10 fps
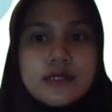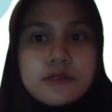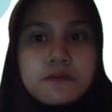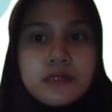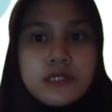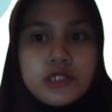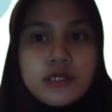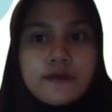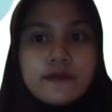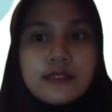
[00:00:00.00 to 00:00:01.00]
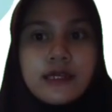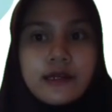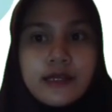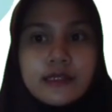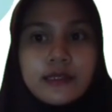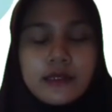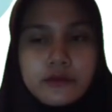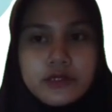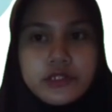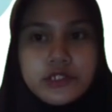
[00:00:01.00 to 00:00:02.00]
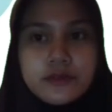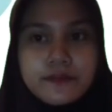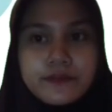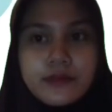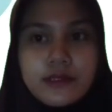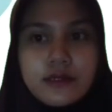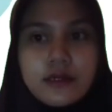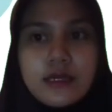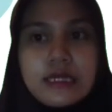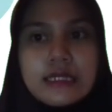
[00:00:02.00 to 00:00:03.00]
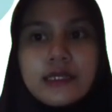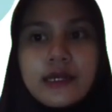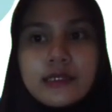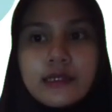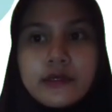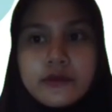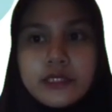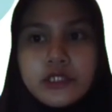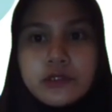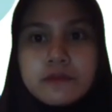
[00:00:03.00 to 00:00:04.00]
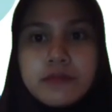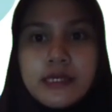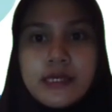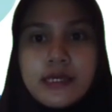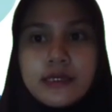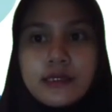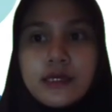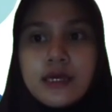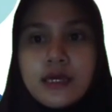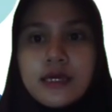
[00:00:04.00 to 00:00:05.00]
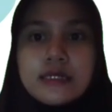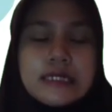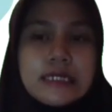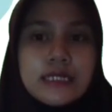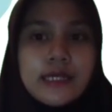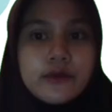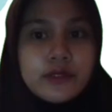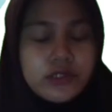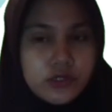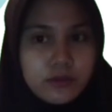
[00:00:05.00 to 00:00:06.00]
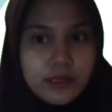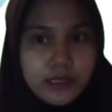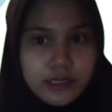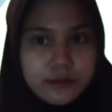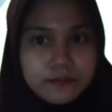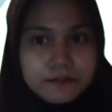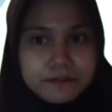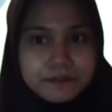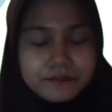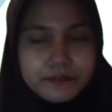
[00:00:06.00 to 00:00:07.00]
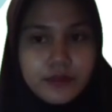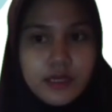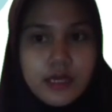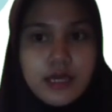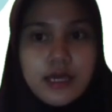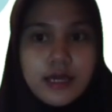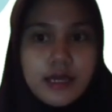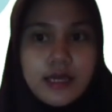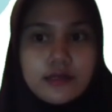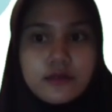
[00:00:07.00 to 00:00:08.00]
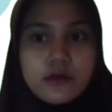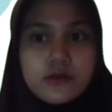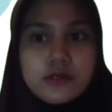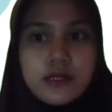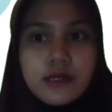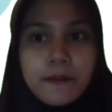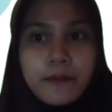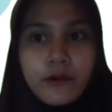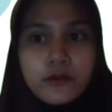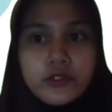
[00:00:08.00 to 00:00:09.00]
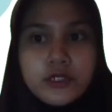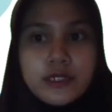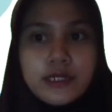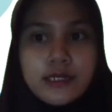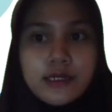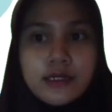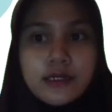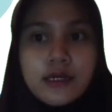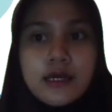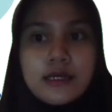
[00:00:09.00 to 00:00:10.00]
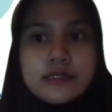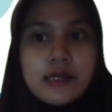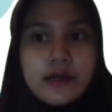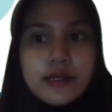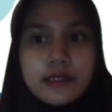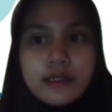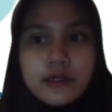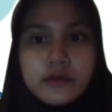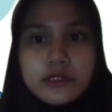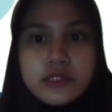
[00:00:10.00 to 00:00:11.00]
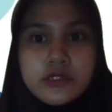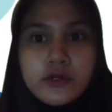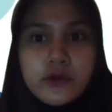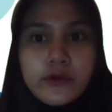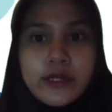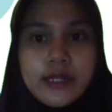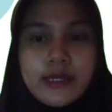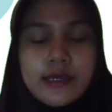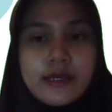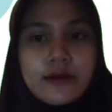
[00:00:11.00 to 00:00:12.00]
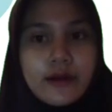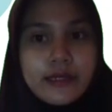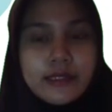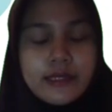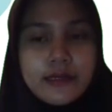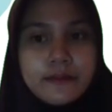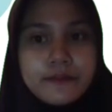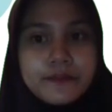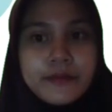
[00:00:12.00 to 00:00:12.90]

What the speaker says: the speech of target language. The target language being the language to be learned. And those that approach the target language through reading and writing,